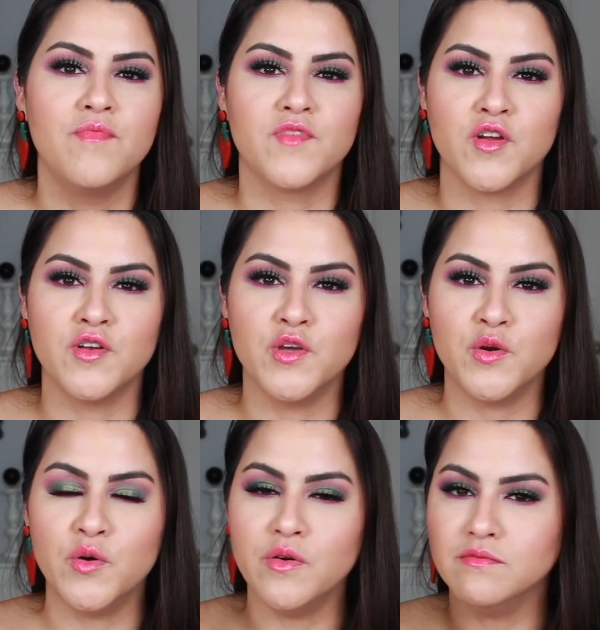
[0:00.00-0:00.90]
If you're
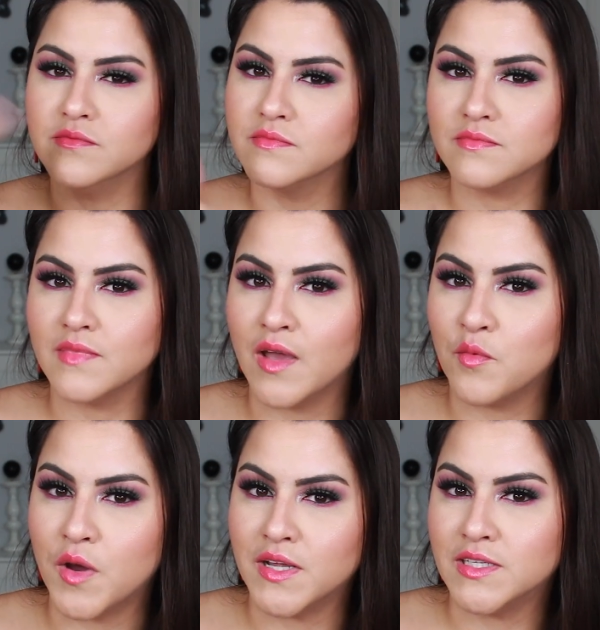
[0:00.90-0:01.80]
new
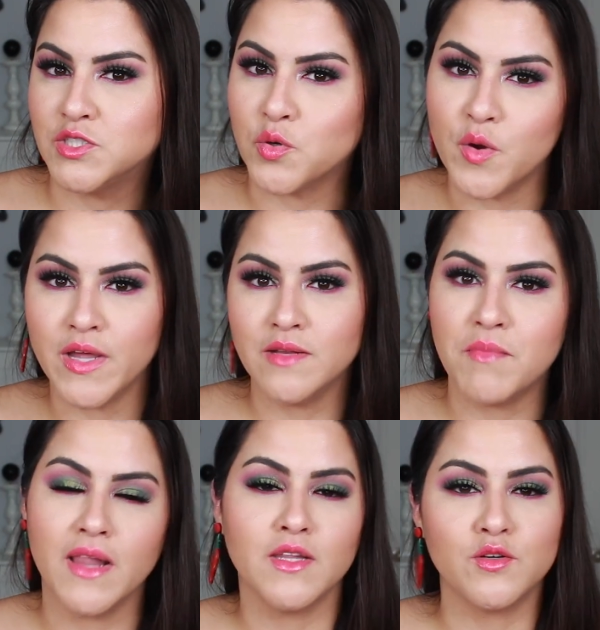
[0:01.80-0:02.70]
and want to join
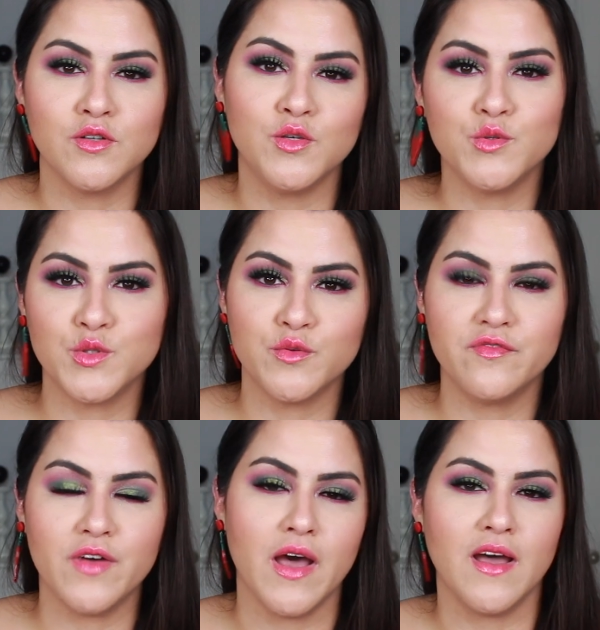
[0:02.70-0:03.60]
my little
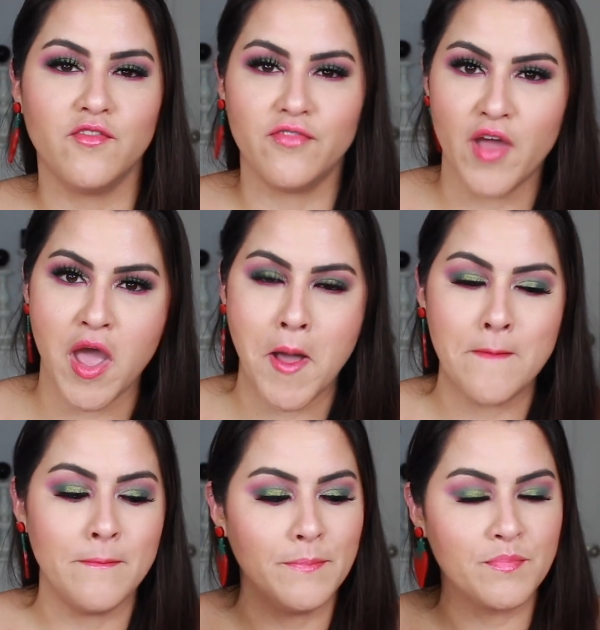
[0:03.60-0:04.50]
YouTube fam,